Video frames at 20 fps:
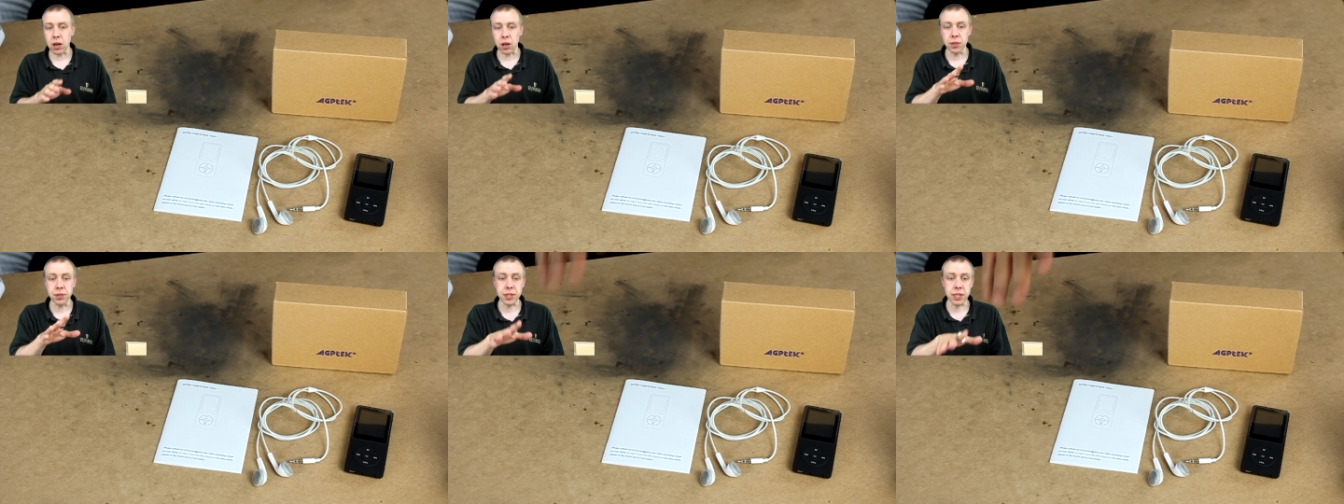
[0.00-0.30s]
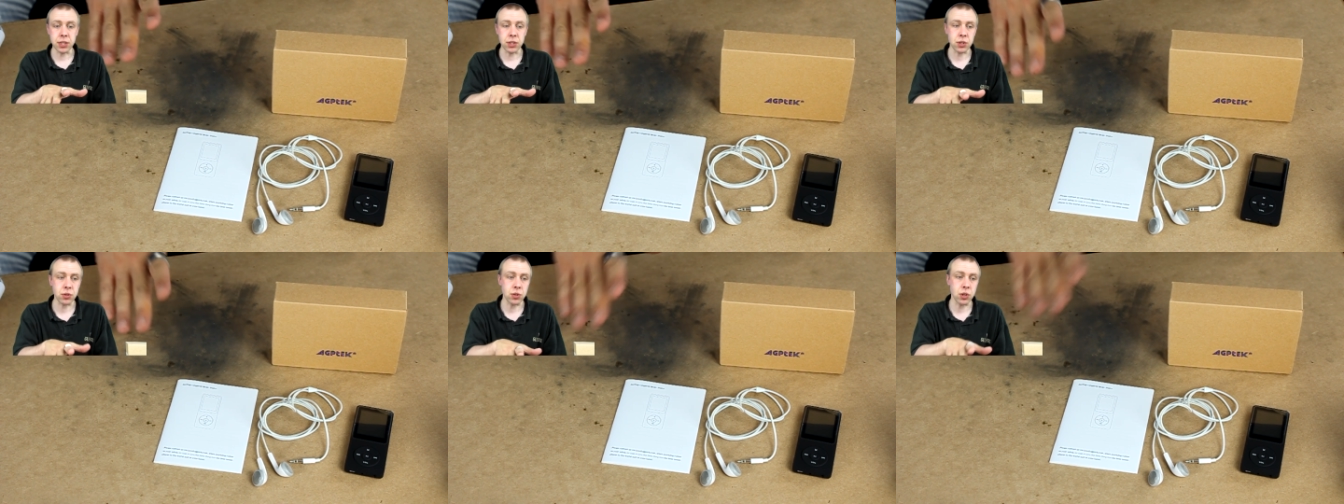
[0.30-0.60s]
on the
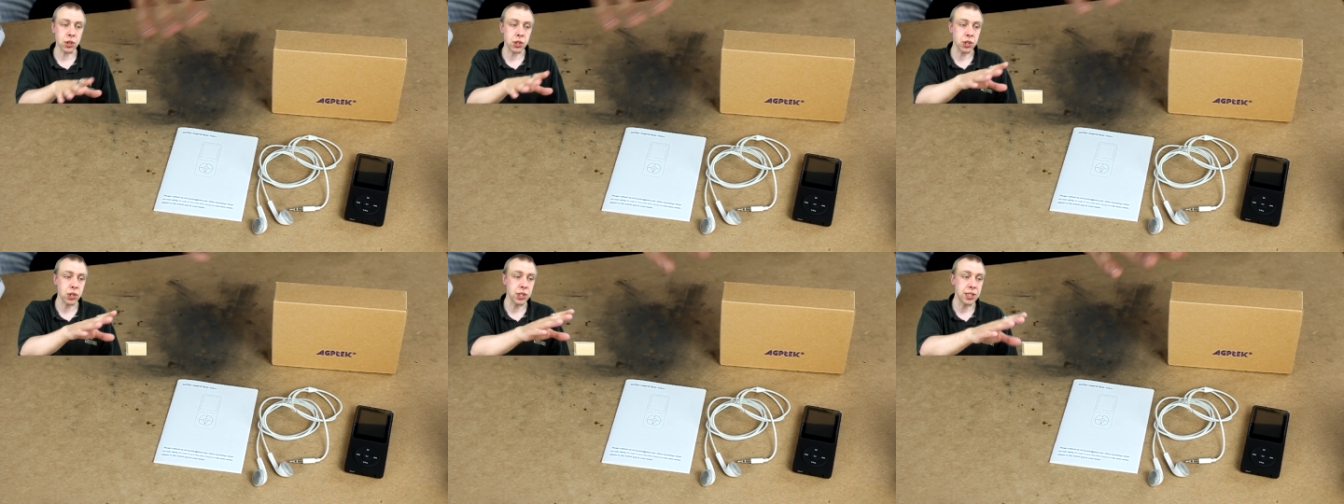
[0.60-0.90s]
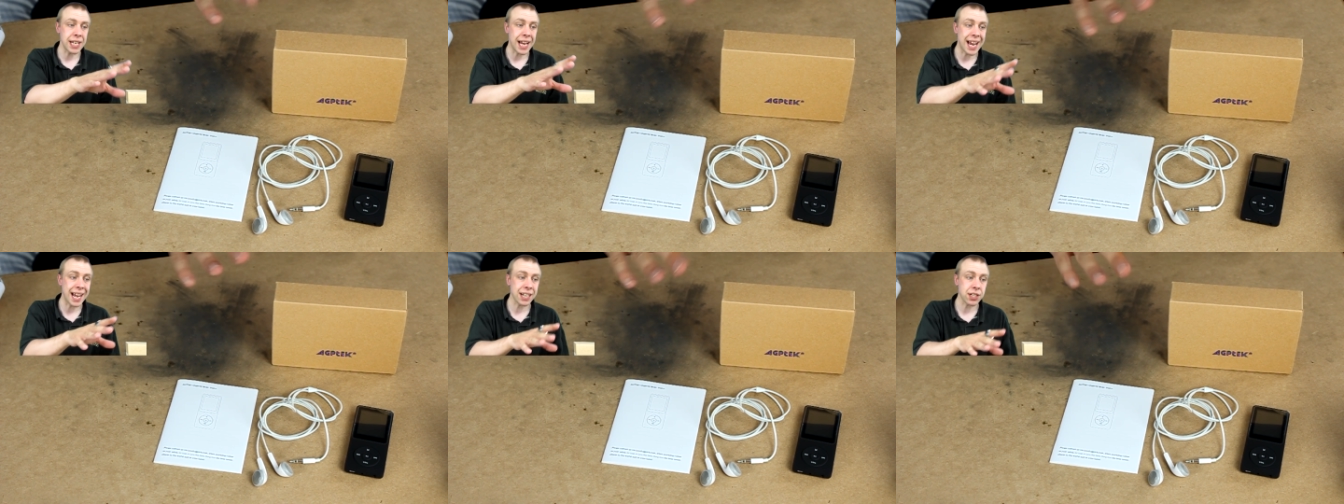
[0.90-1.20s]

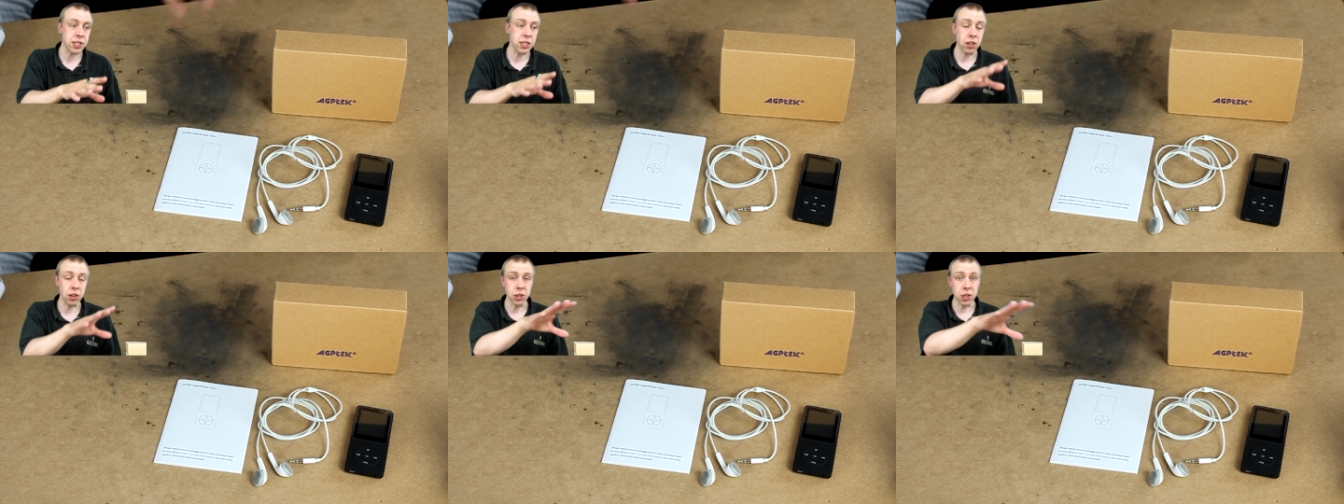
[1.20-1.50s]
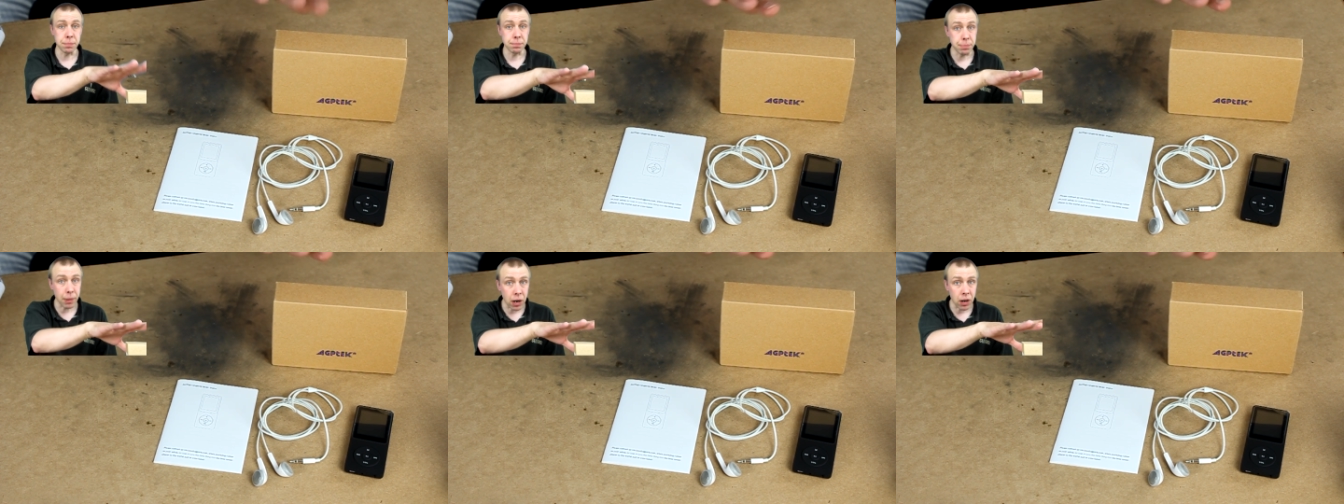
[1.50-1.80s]
instructions, actually on
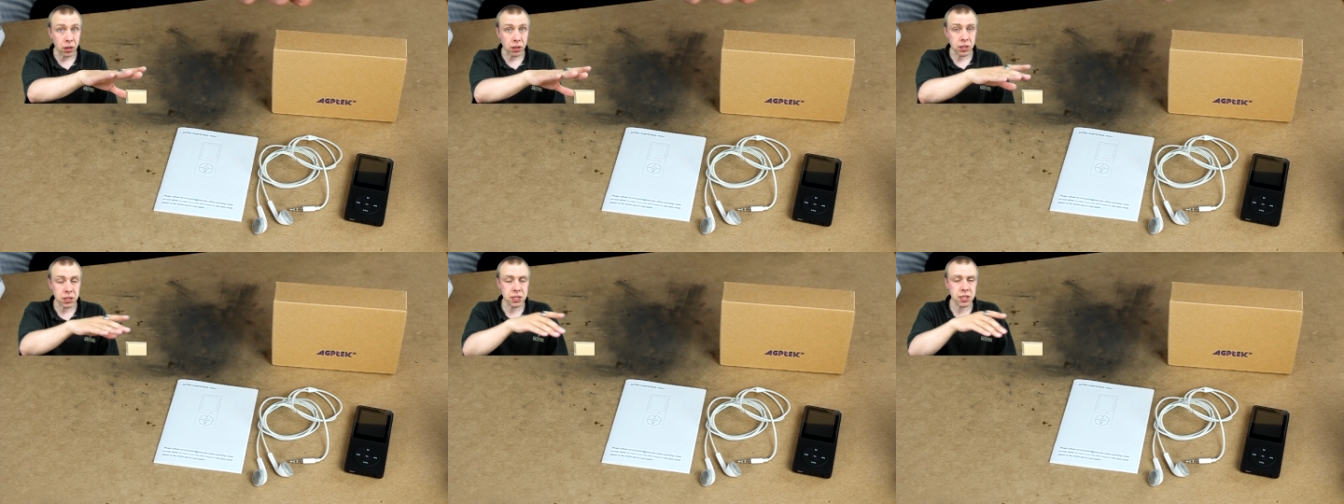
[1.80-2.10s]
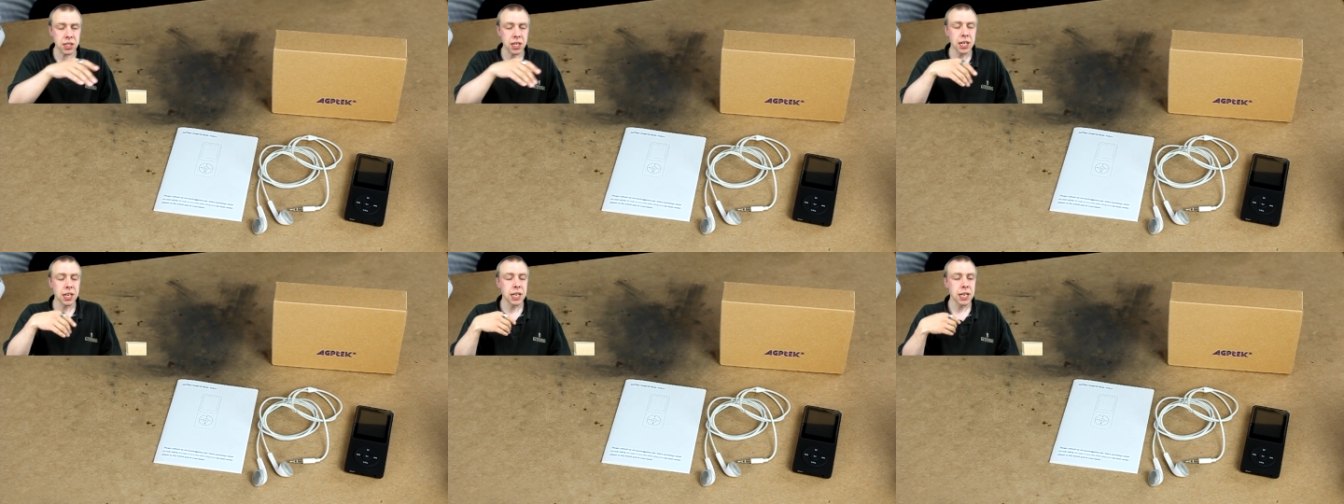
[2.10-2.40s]
the
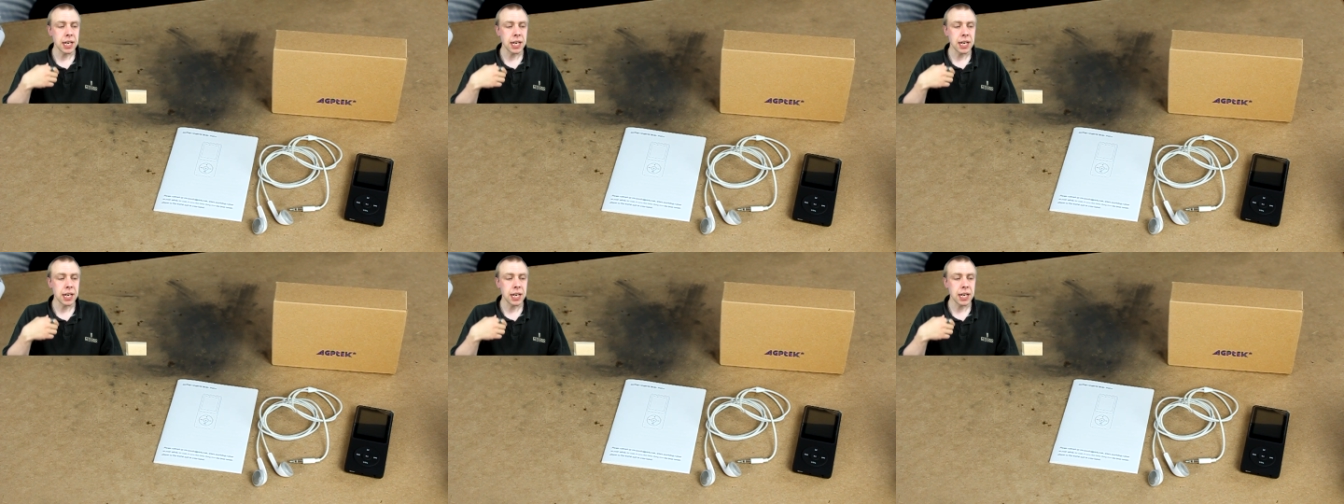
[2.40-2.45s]
box,